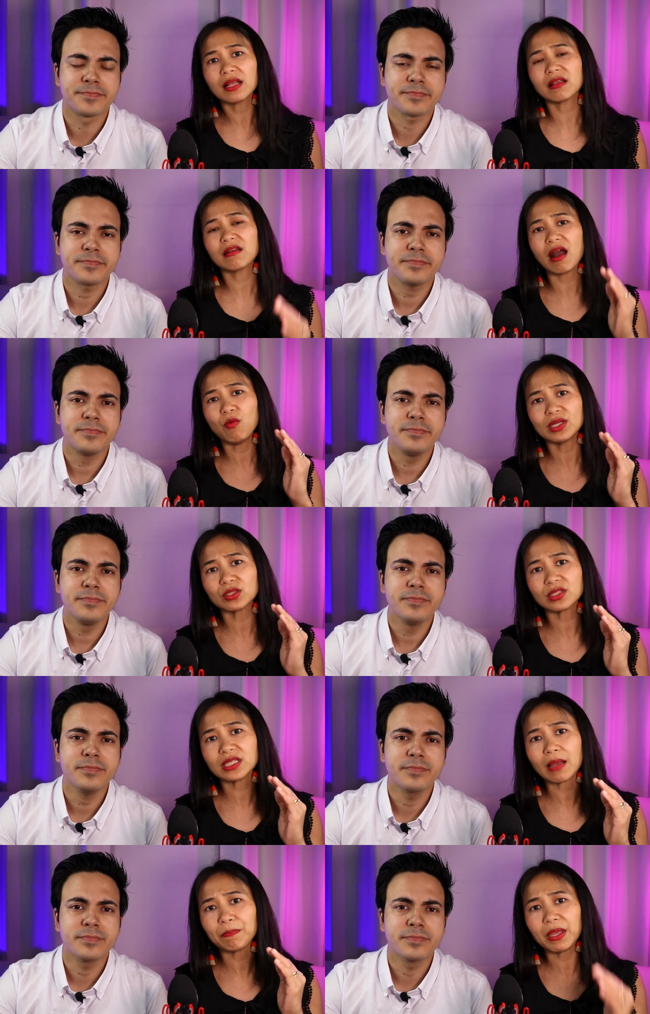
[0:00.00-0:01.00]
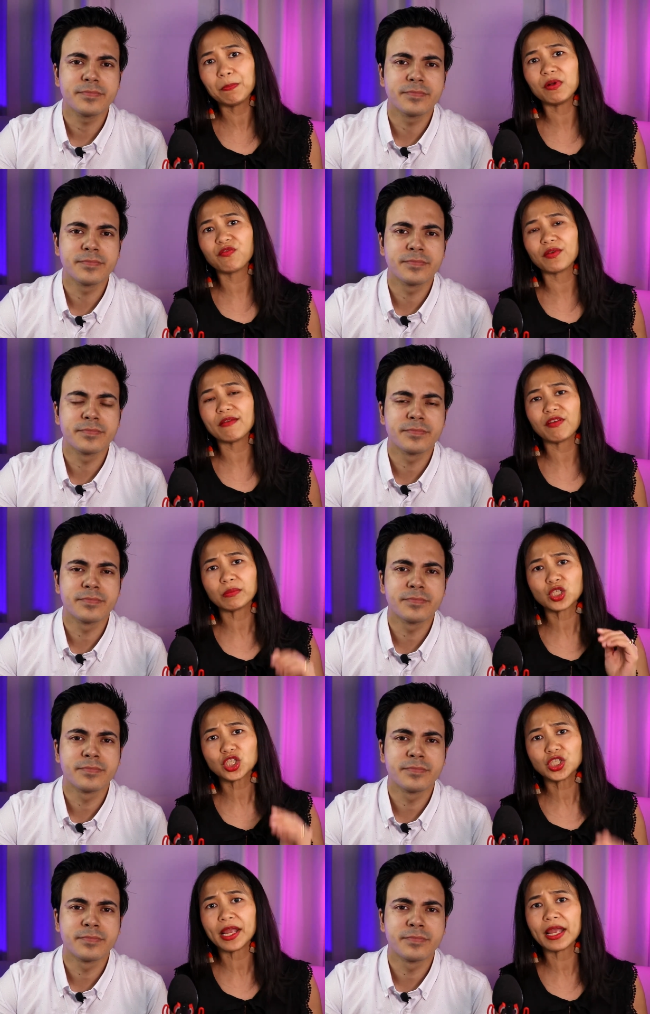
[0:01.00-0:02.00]
Speaker 1: that God wants to set people free from
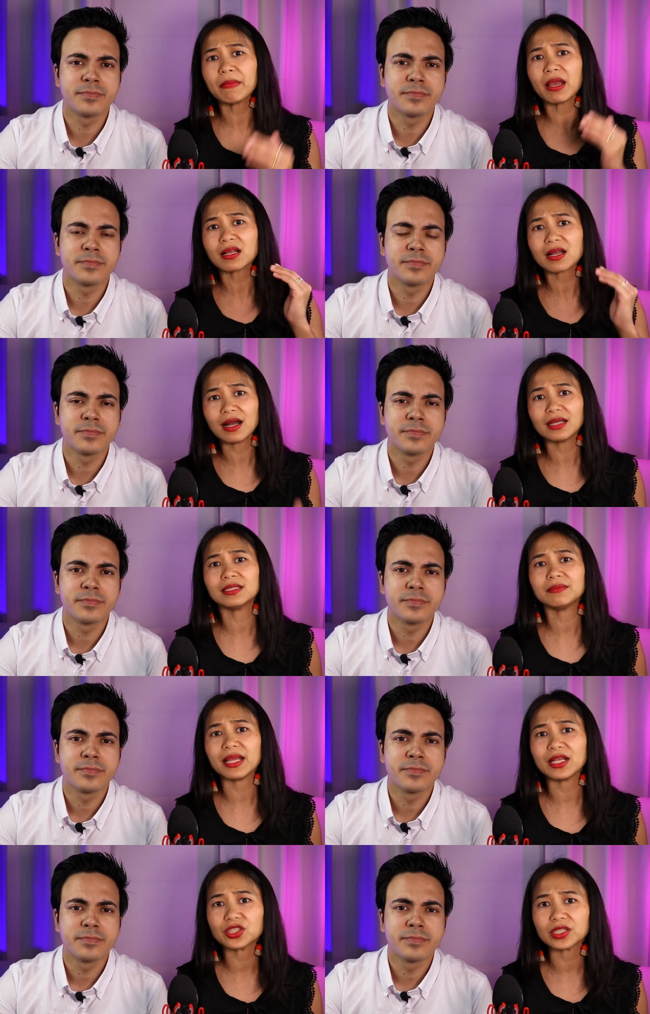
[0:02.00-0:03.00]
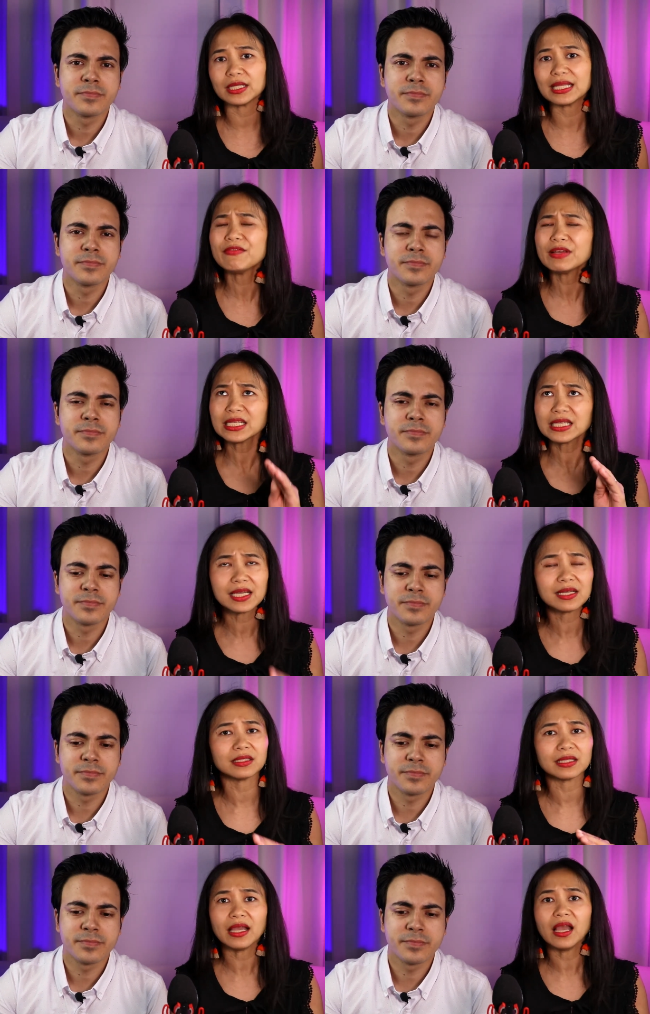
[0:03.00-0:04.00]
shame and condemnation, even
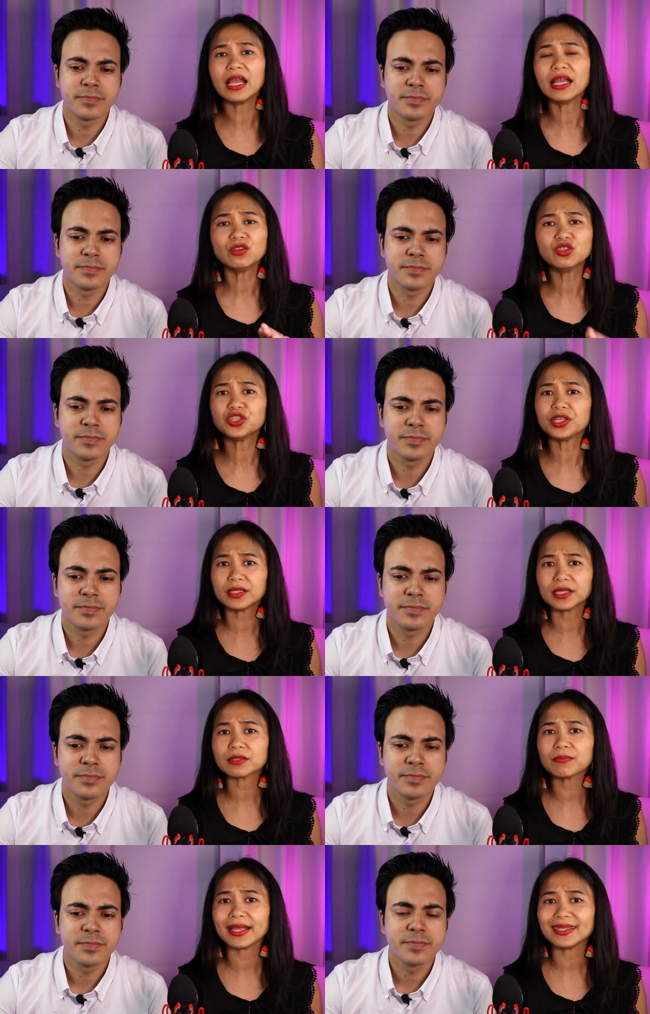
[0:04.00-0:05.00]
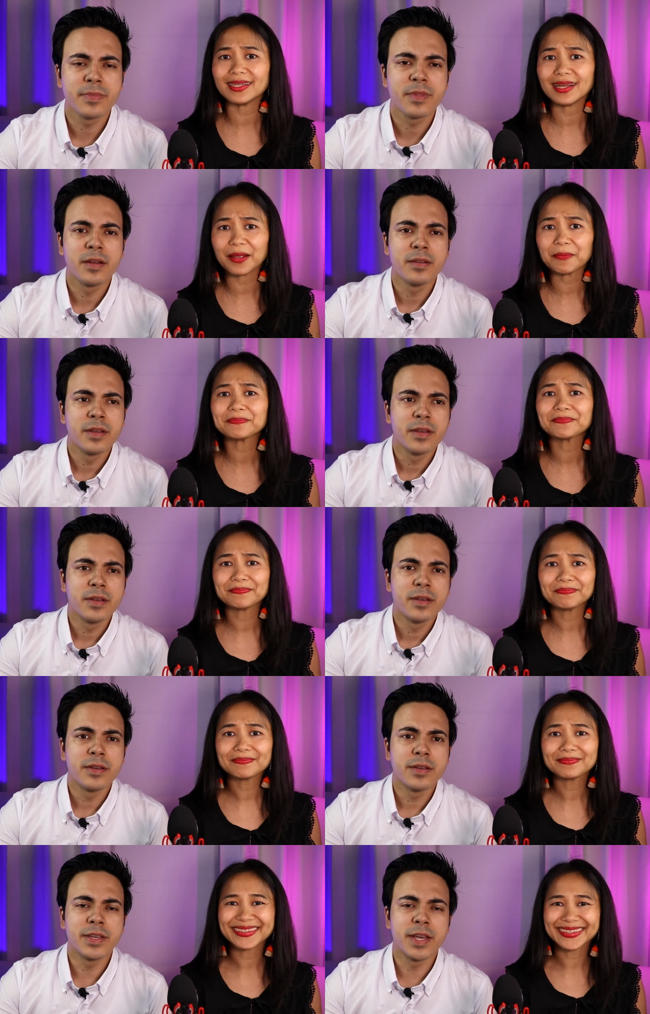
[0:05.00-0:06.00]
guilt in Jesus' mighty name.
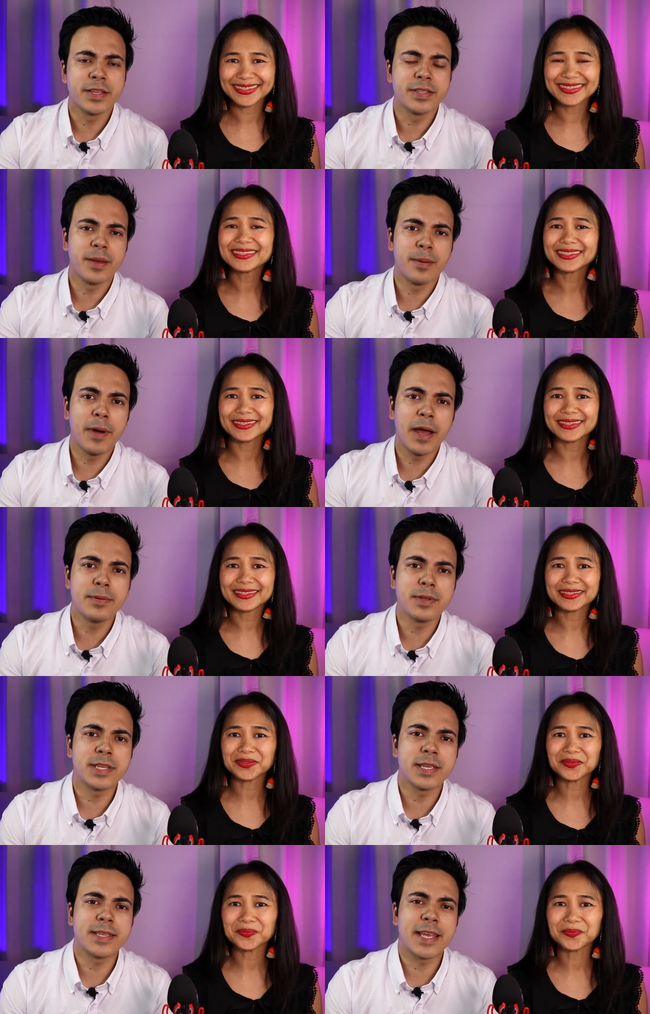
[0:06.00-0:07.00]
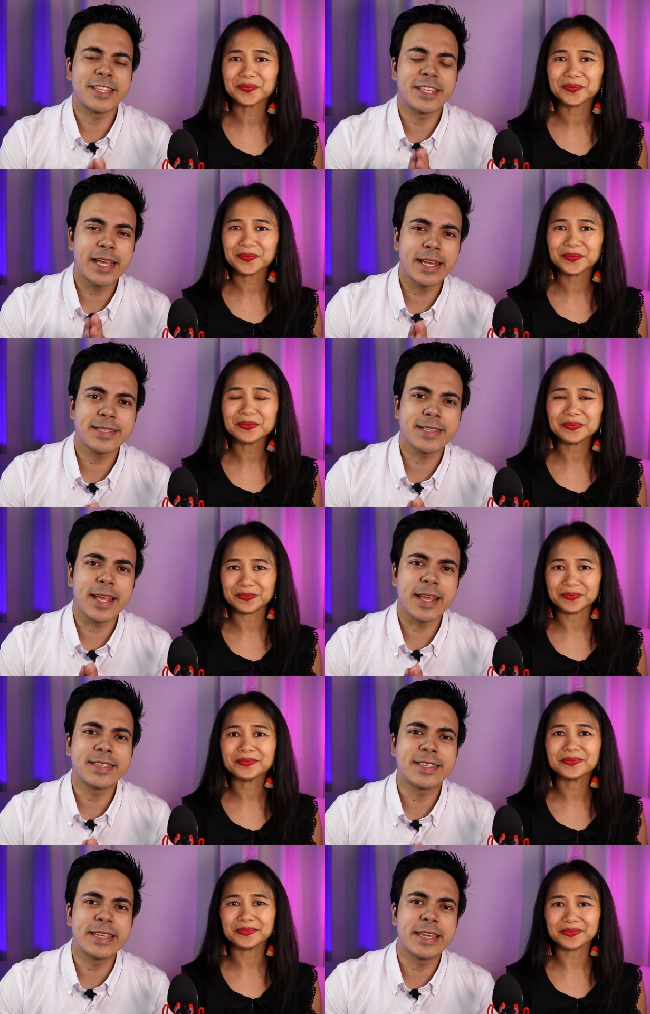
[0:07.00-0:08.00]
Speaker 2: Yeah, the Bible says that taste
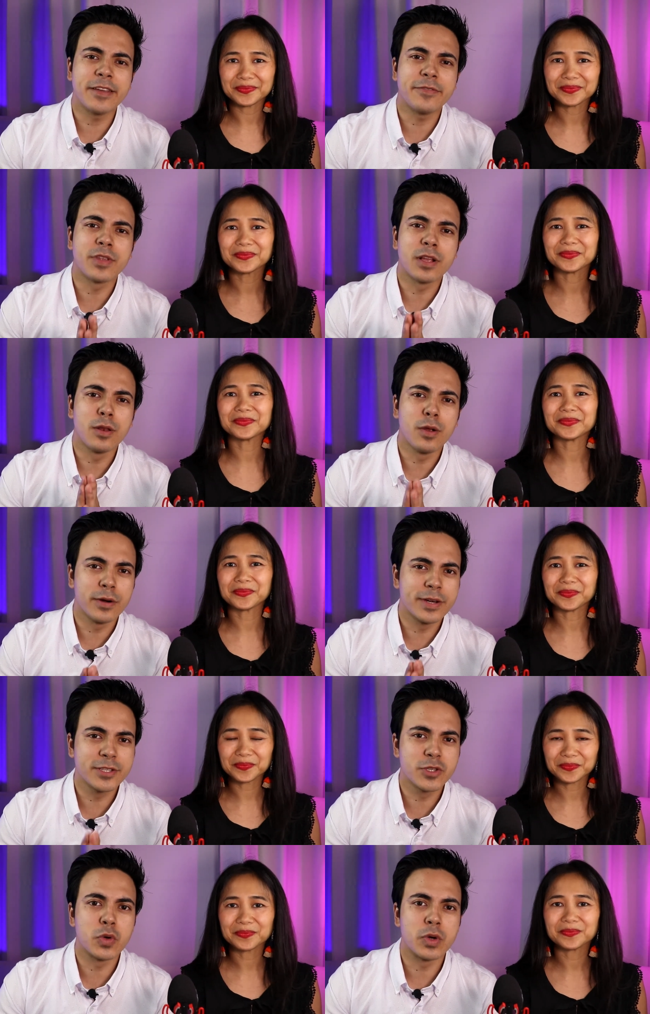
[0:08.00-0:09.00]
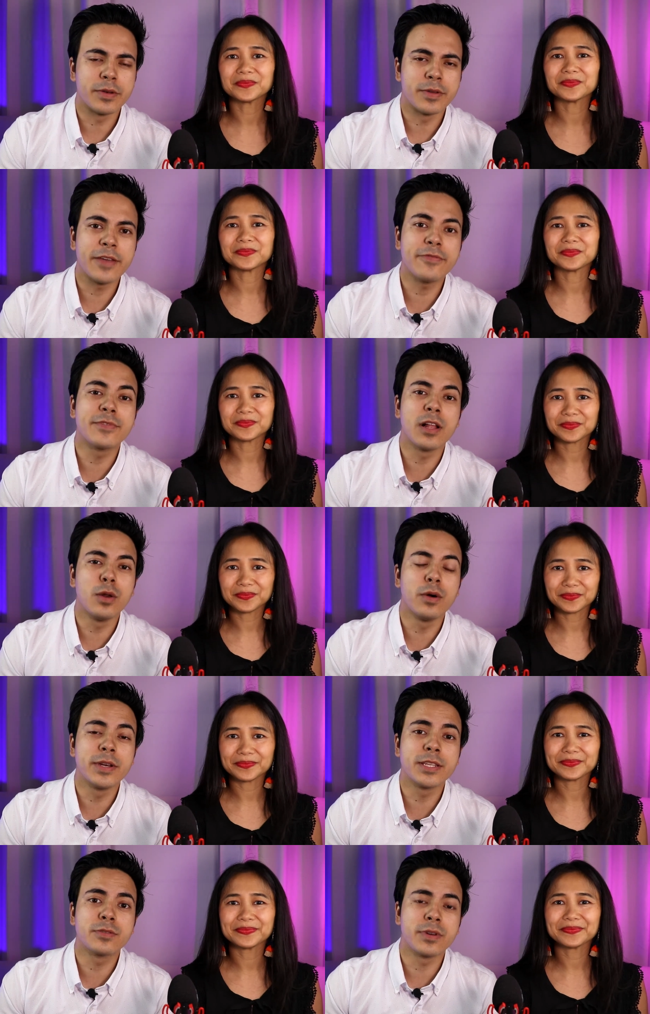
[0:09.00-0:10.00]
and see if the Lord is good. If the
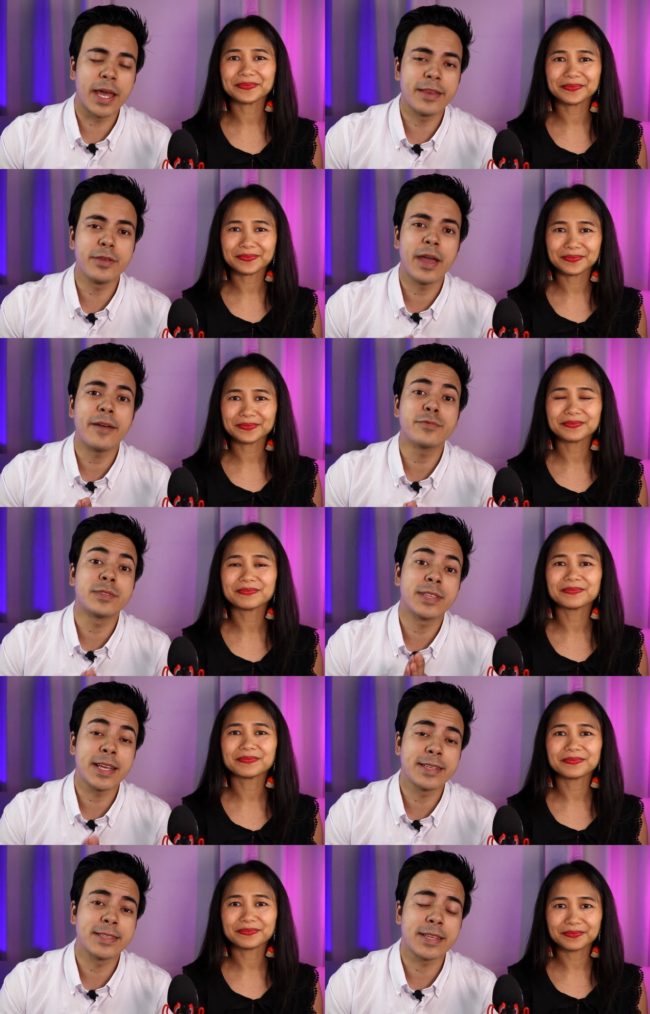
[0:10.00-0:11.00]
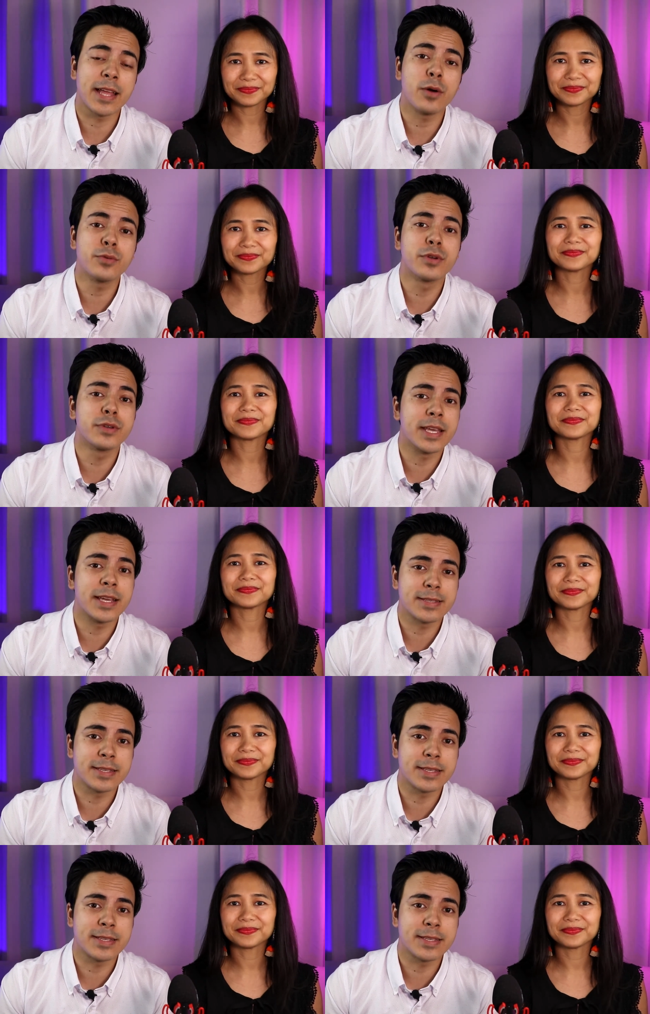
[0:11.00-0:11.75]
Lord is good and you have to taste it, how do you taste